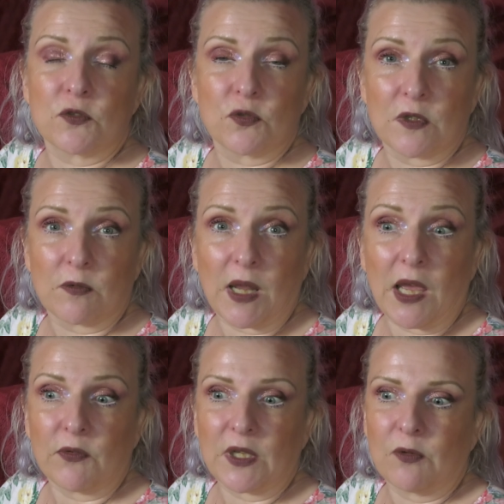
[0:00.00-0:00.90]
to the
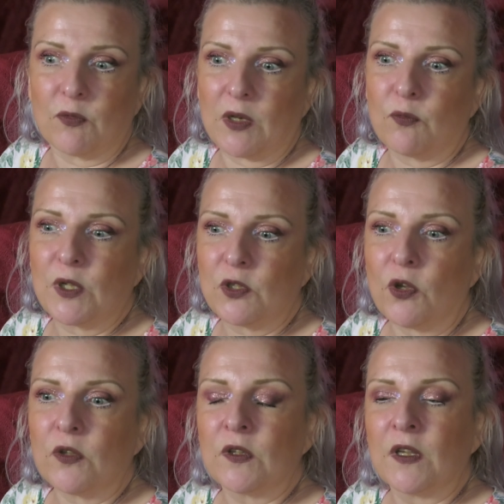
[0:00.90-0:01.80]
ground and will
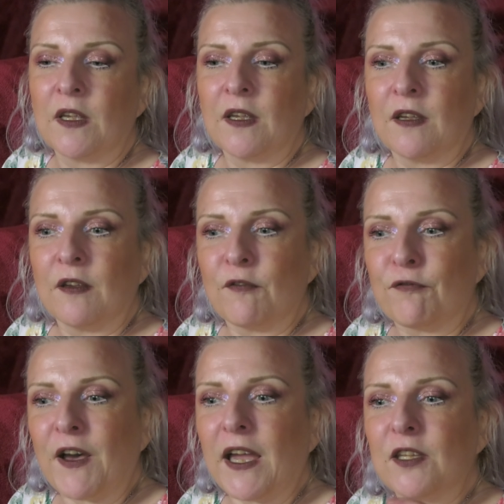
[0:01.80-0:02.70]
not
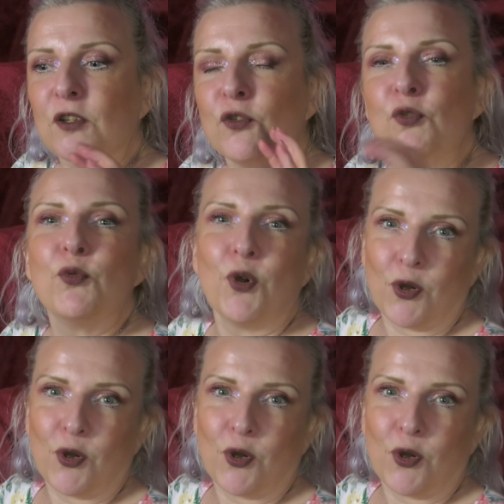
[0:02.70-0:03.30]
find new